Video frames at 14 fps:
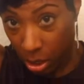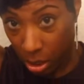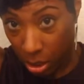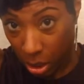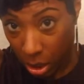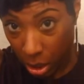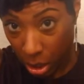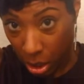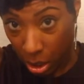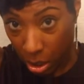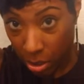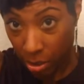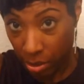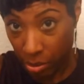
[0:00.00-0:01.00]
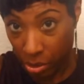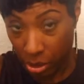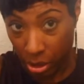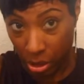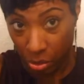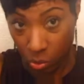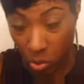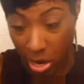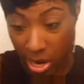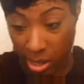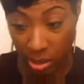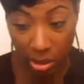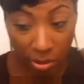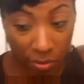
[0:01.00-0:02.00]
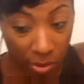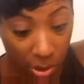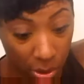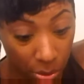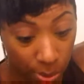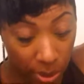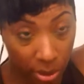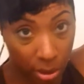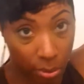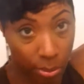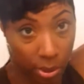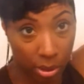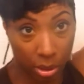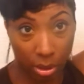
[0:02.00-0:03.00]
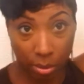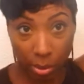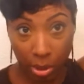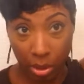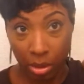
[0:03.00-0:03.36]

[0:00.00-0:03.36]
to here, they're just as wide as every other piece I picked up.